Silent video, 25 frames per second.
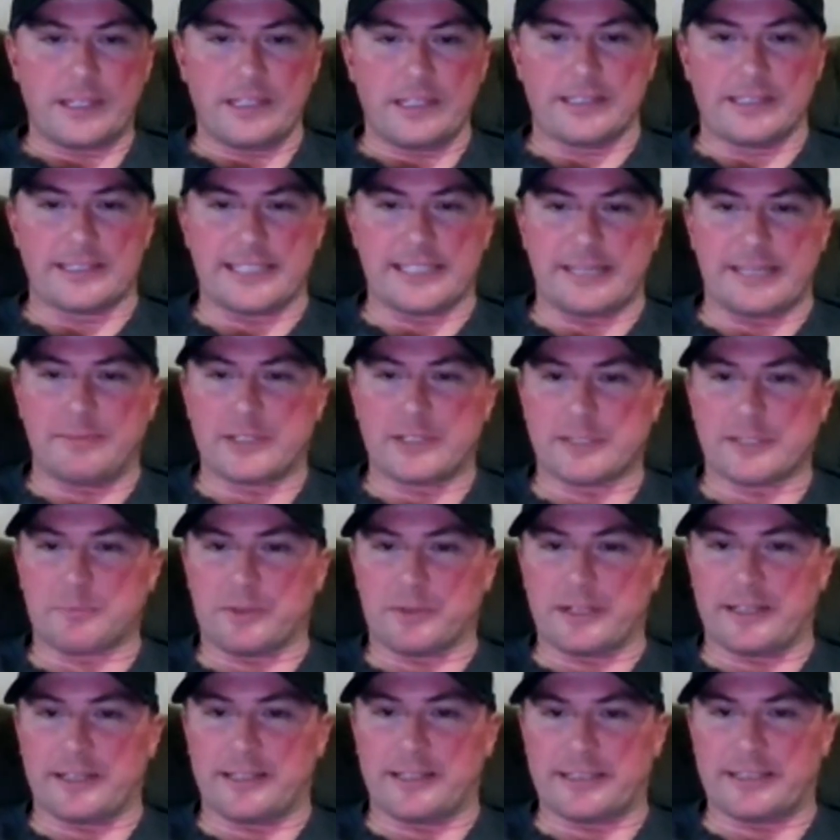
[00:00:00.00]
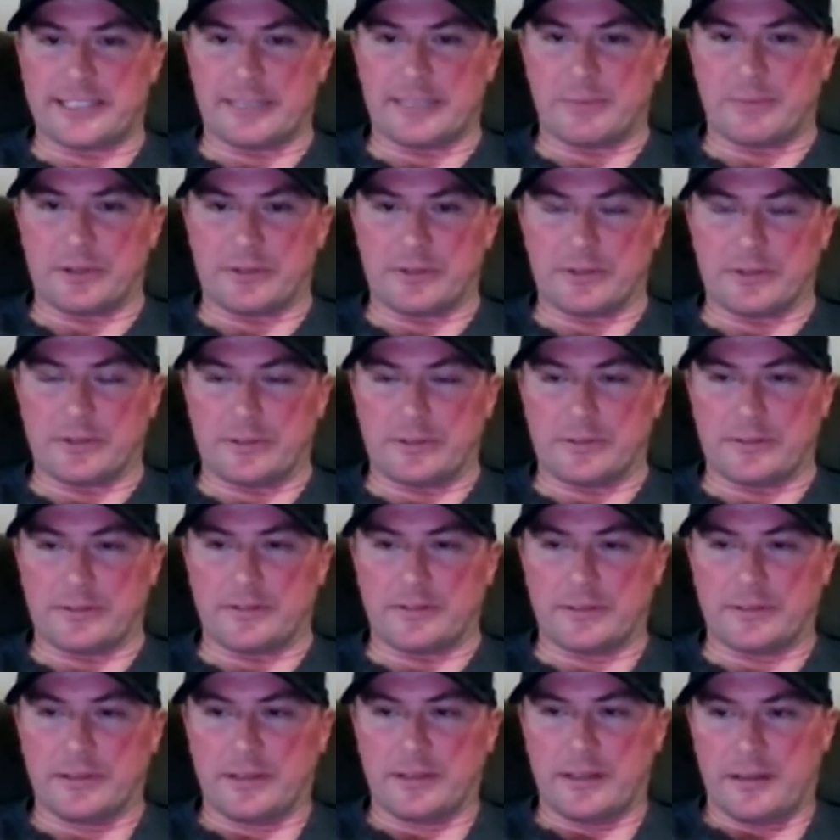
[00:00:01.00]
it seemed to spread, it seemed to grow,
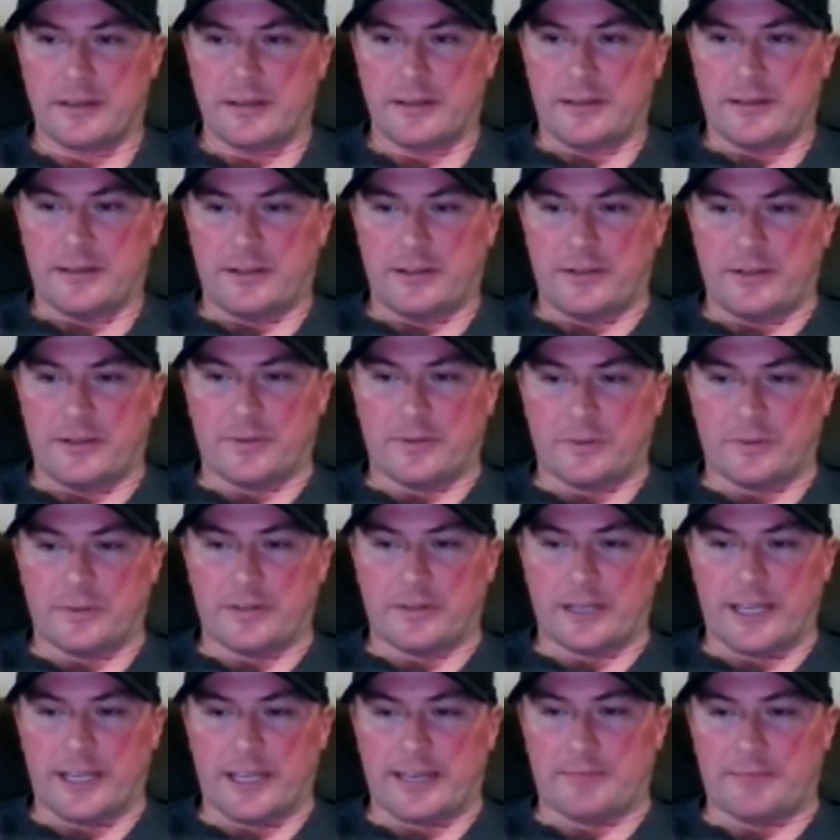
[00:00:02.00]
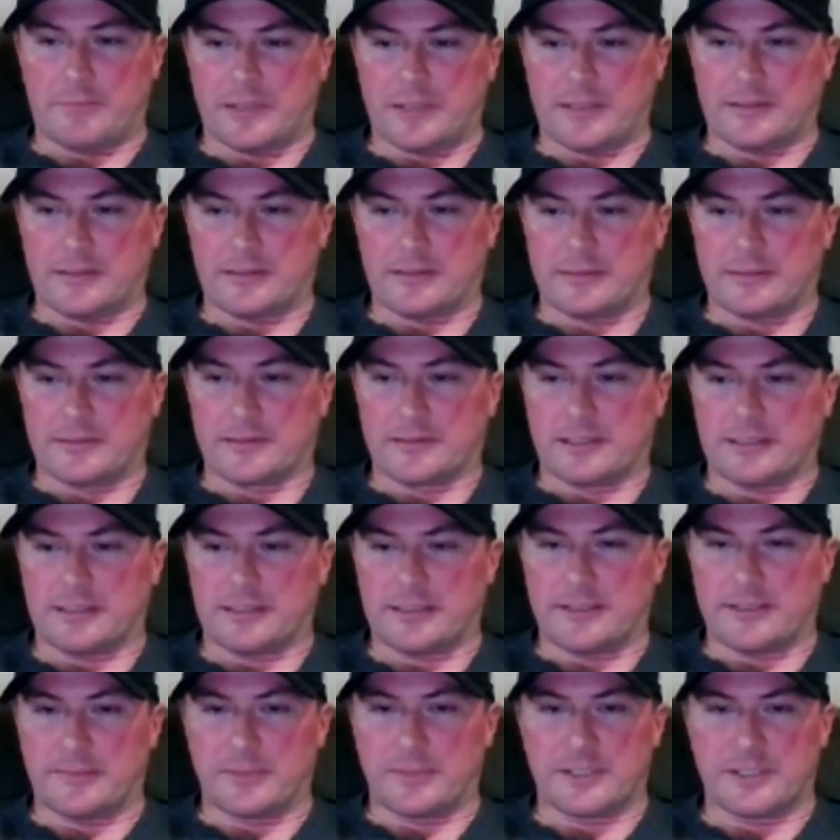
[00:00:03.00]
and you know I had my
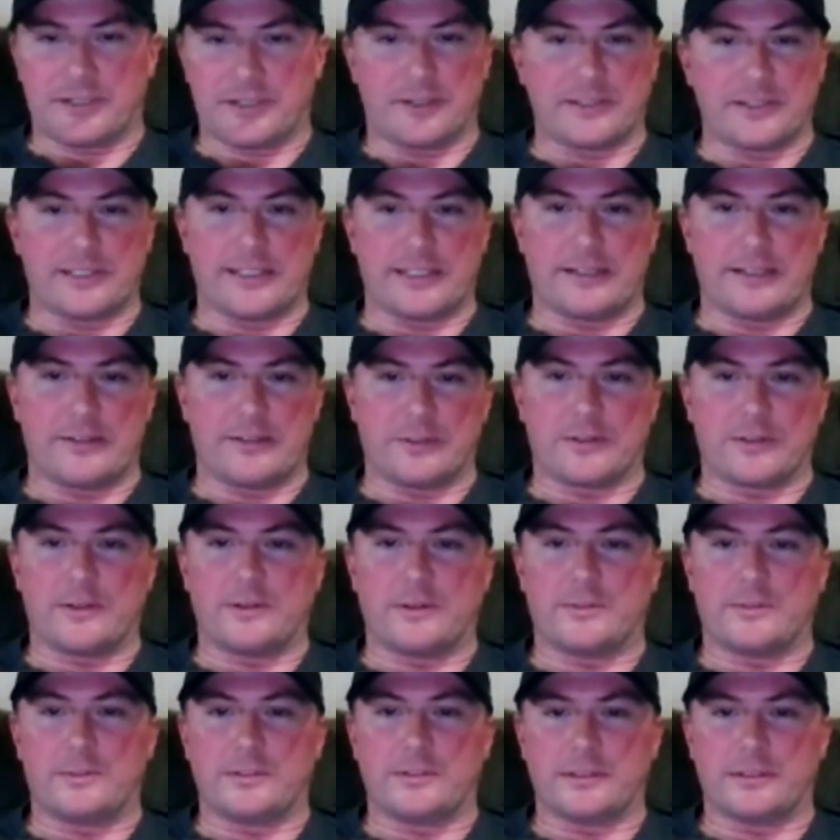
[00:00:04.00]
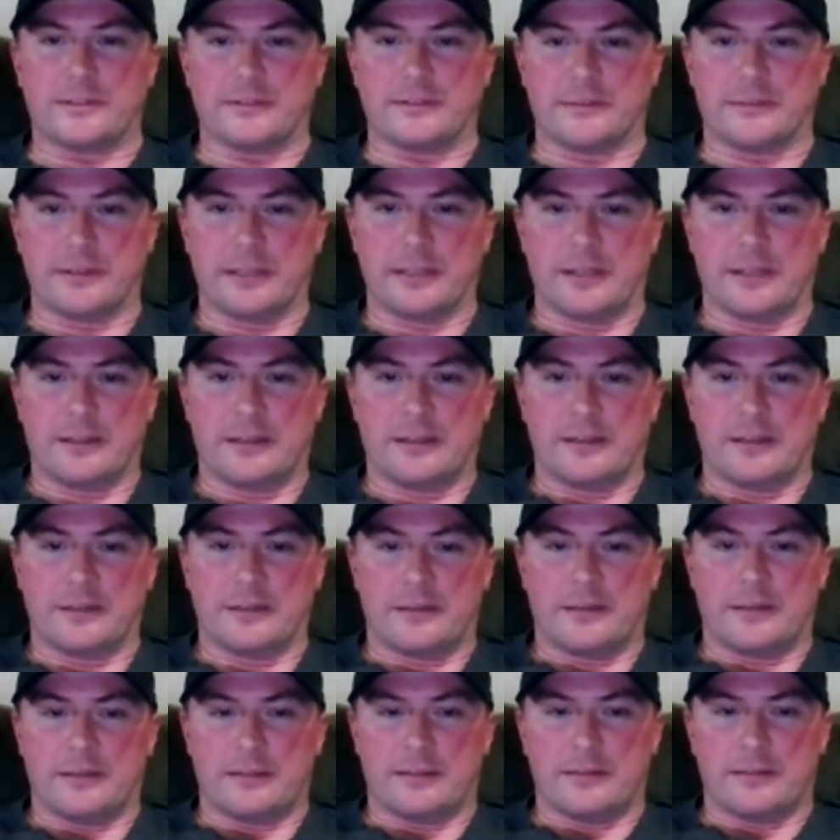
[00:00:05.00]
club Star City Cornhole, and
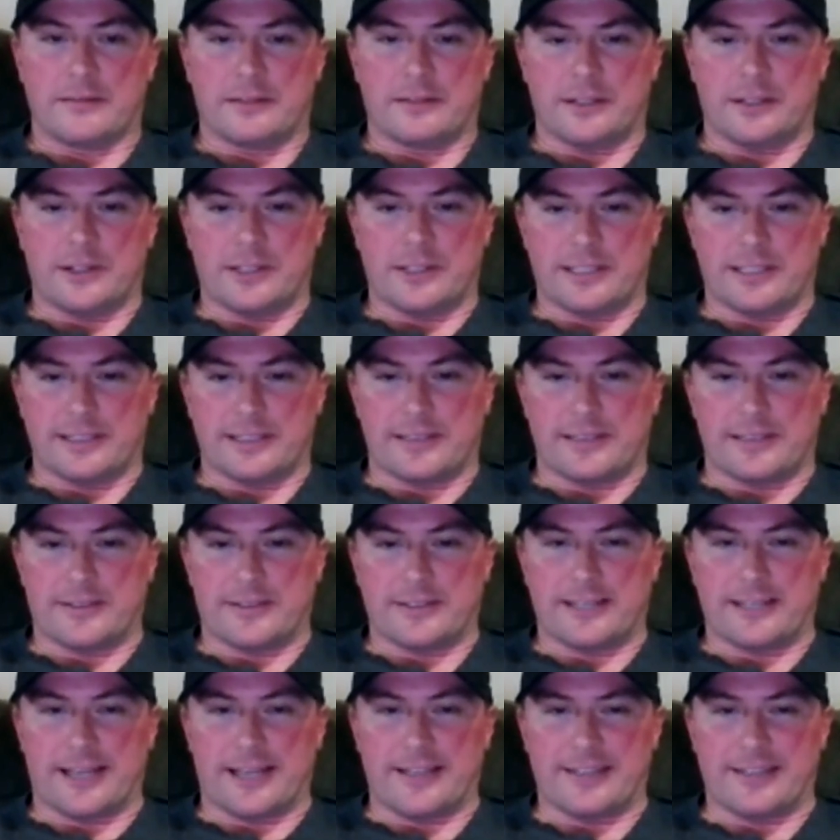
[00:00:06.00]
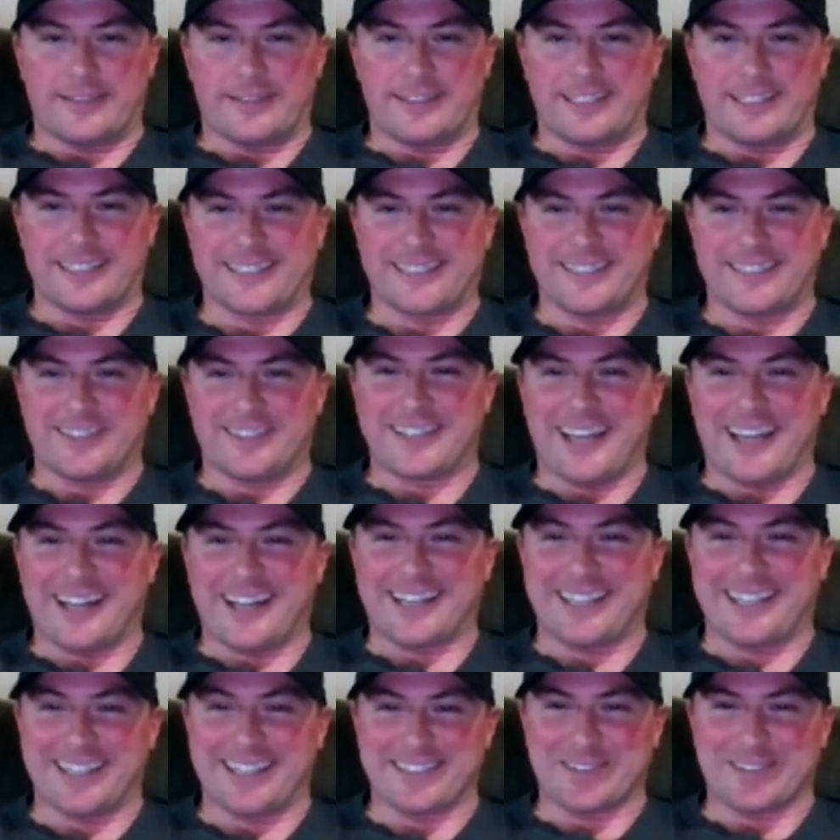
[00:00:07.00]
you know it's still kind of it still kind of
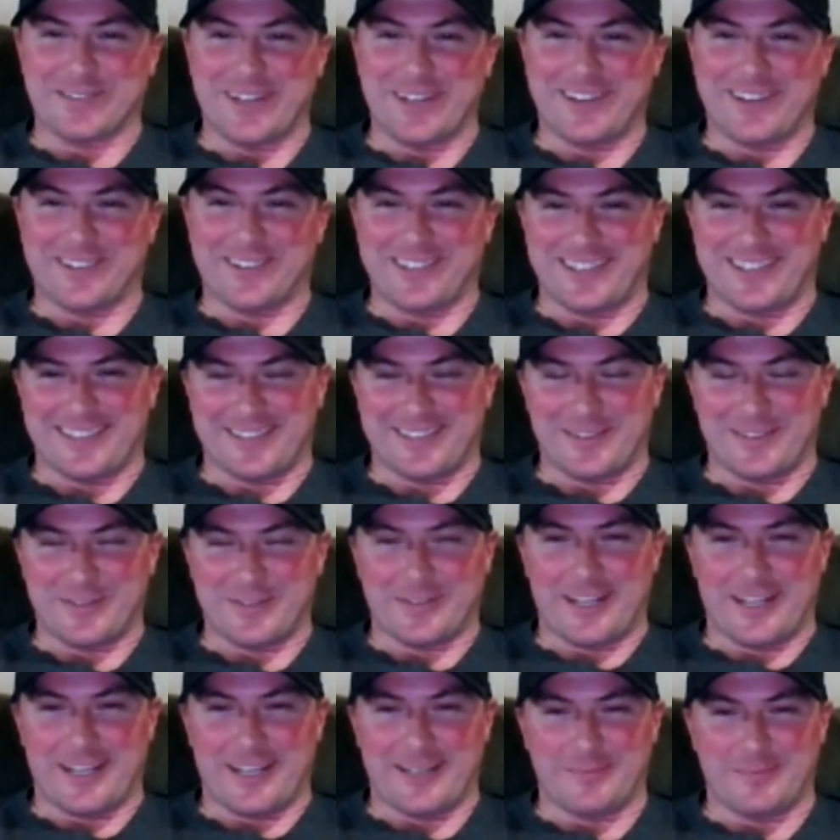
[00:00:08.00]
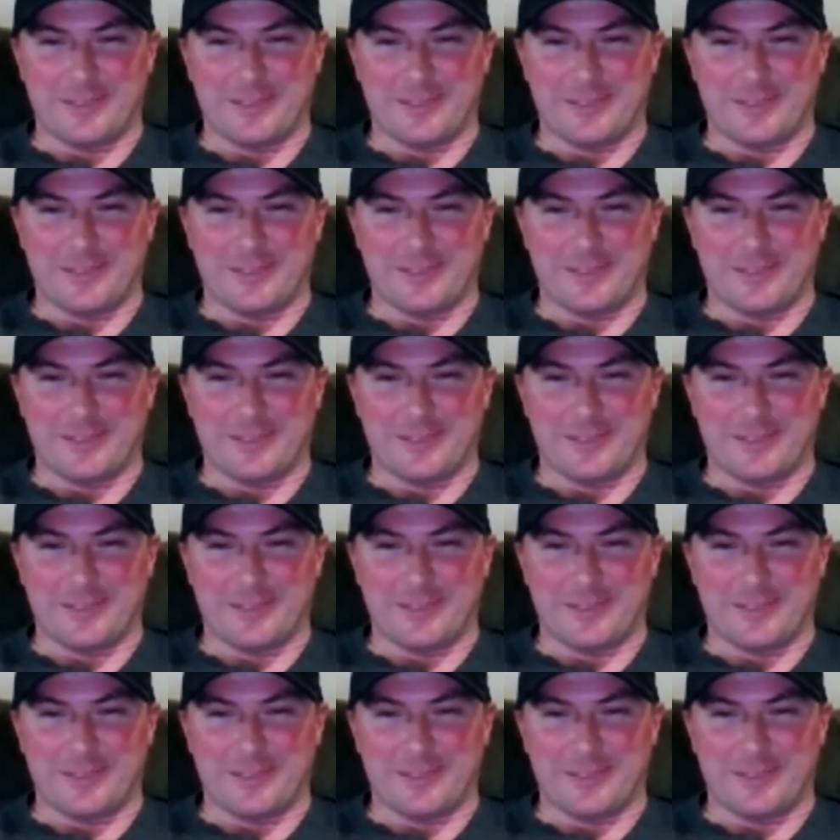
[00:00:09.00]
kicks around on its own now,